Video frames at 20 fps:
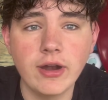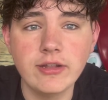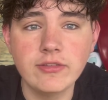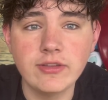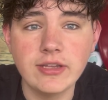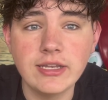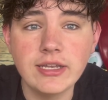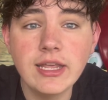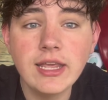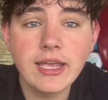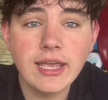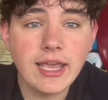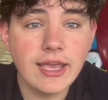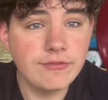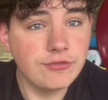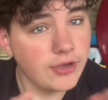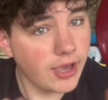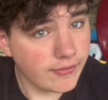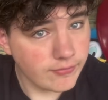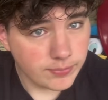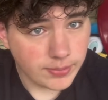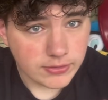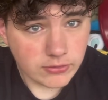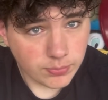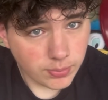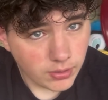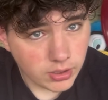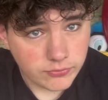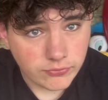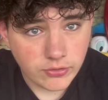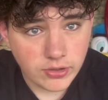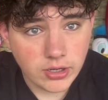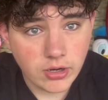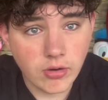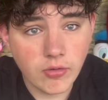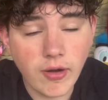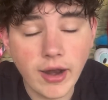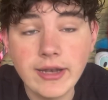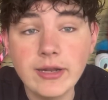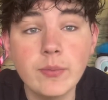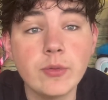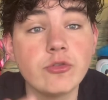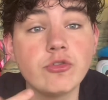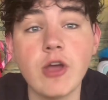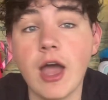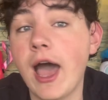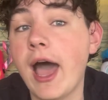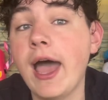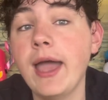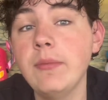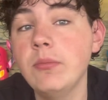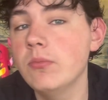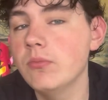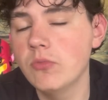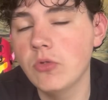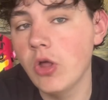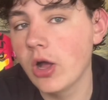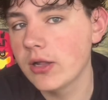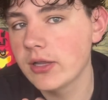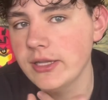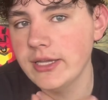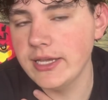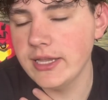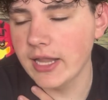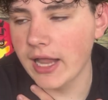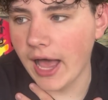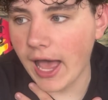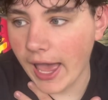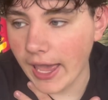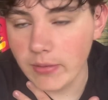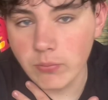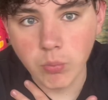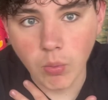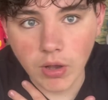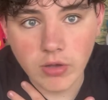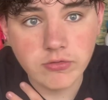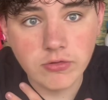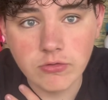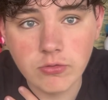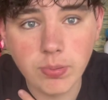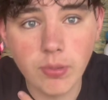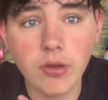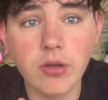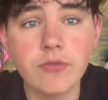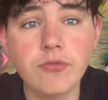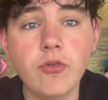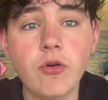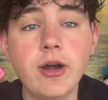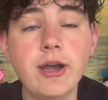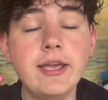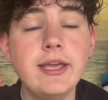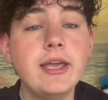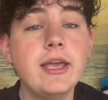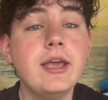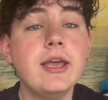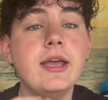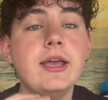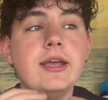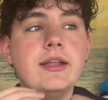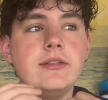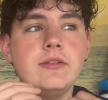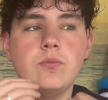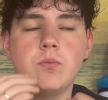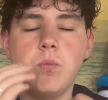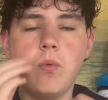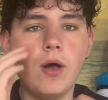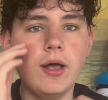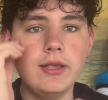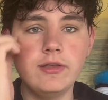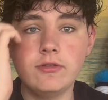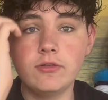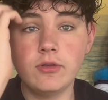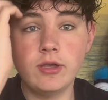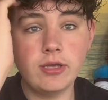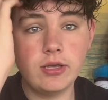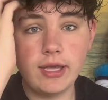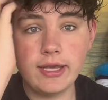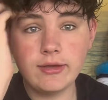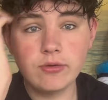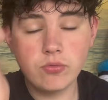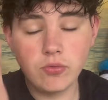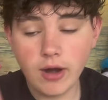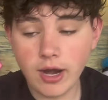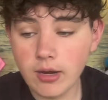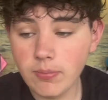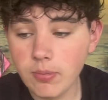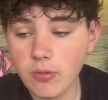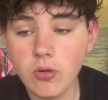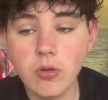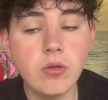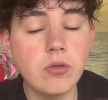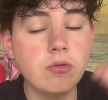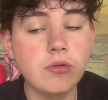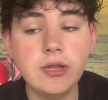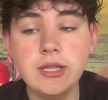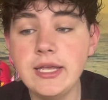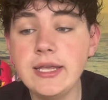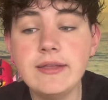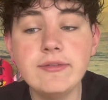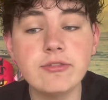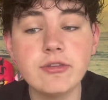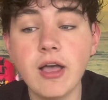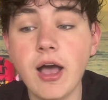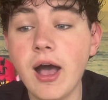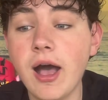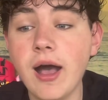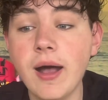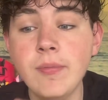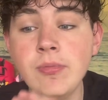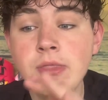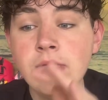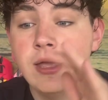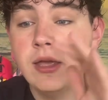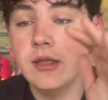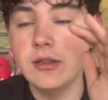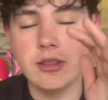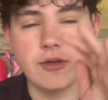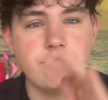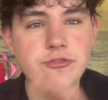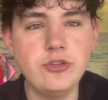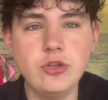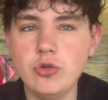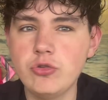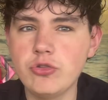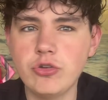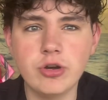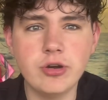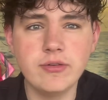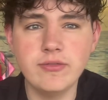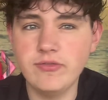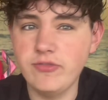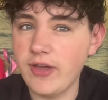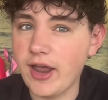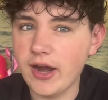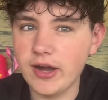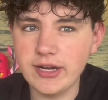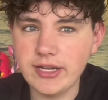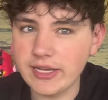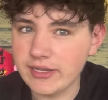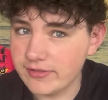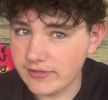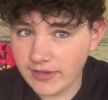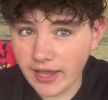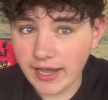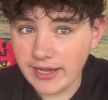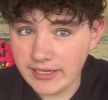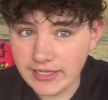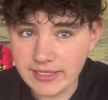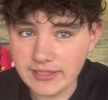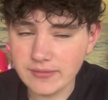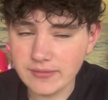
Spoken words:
scene, if you haven't been spoiled for it already, which luckily I wasn't spoiled for it, was incredible, leaves the future very exciting.